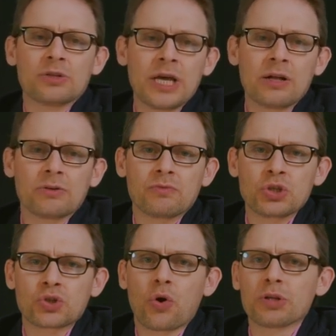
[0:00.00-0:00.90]
they'll
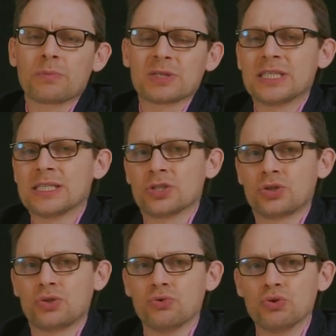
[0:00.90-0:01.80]
return the
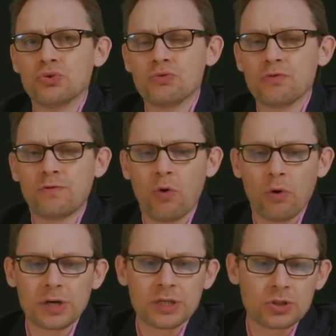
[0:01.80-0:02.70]
prosthesis to you
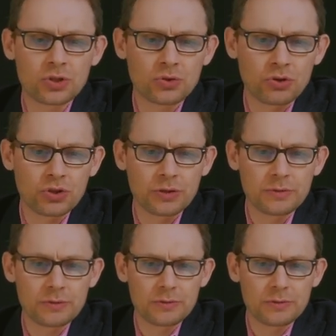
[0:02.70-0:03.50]
for insertion.